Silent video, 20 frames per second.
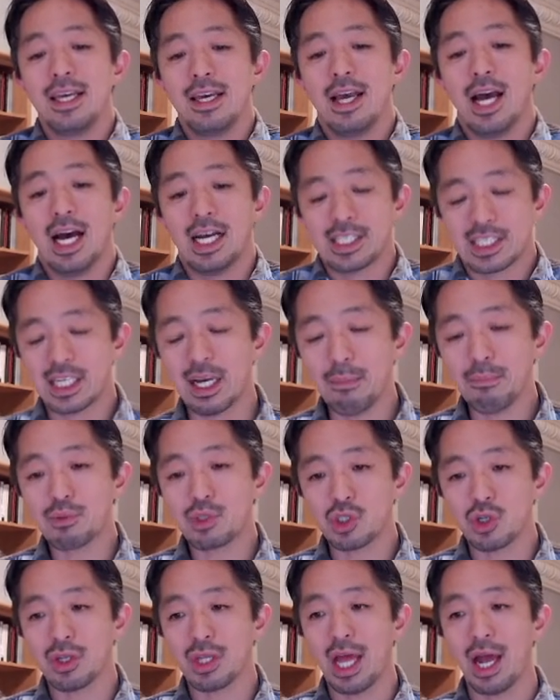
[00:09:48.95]

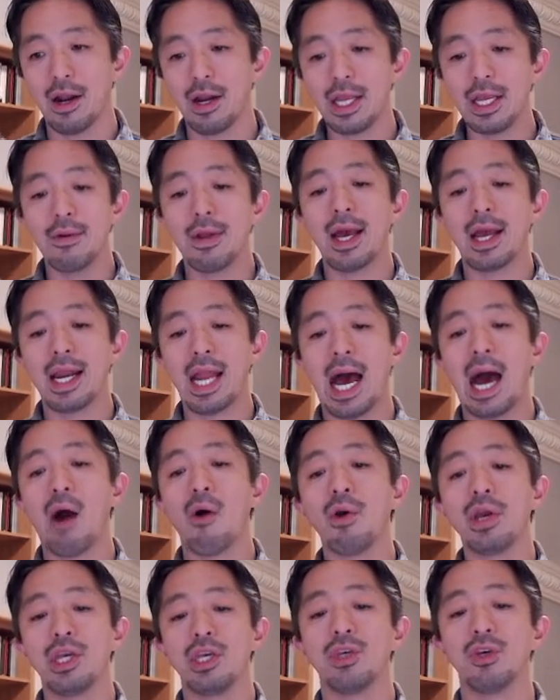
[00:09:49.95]
assumption that really
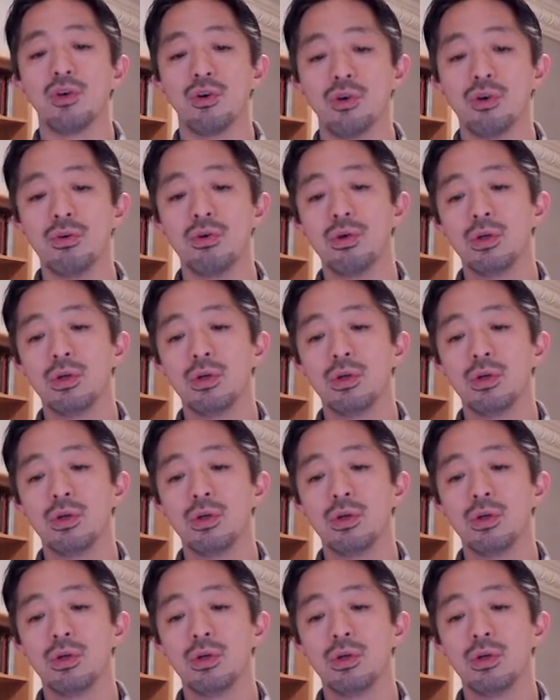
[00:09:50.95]
allowing you